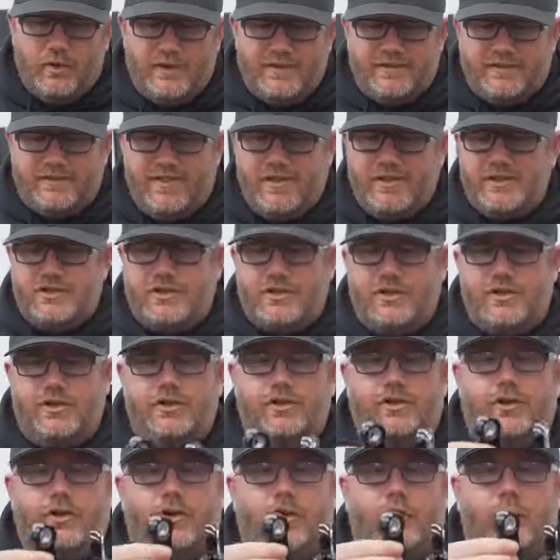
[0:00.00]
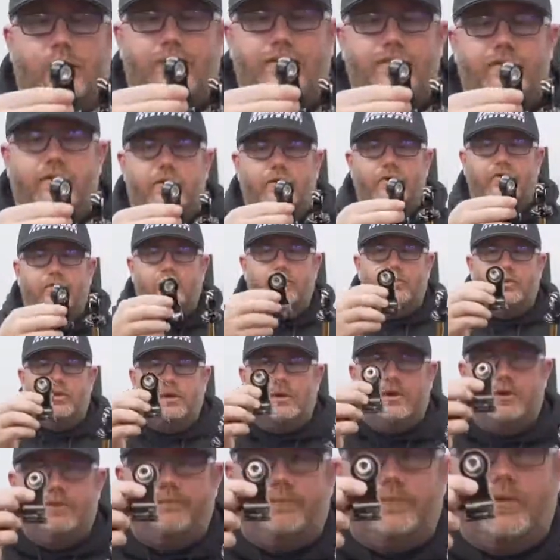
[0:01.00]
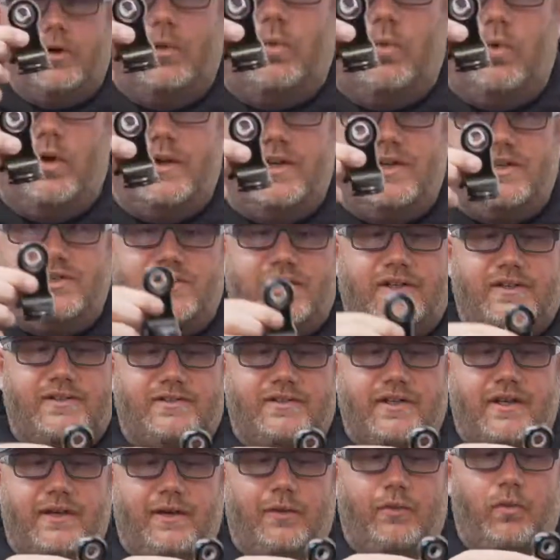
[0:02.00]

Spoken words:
extension, you can always go to a 1-inch extended